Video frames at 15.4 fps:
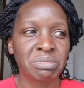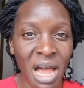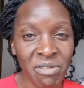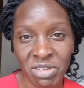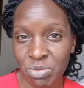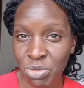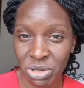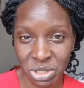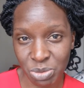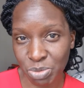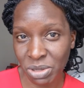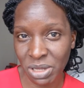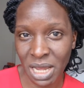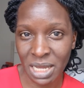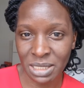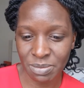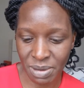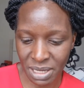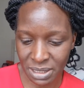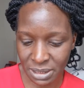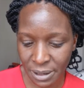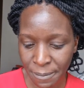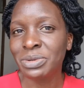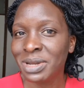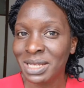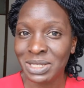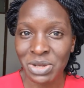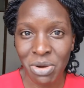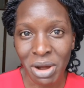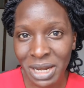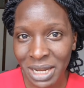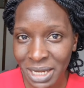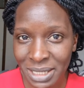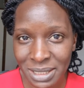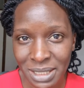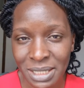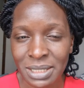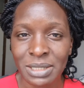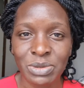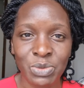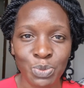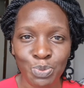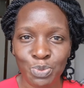having multiple husbands? Does God exist?